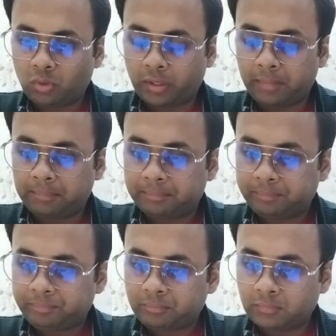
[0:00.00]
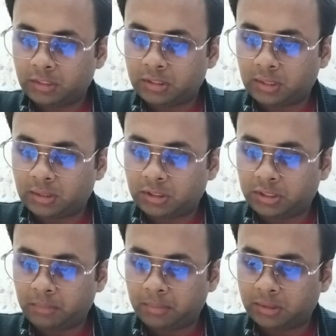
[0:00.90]
Okay, these are the
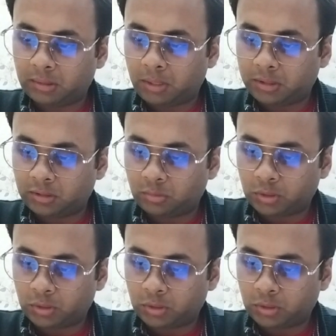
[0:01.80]
statements in the master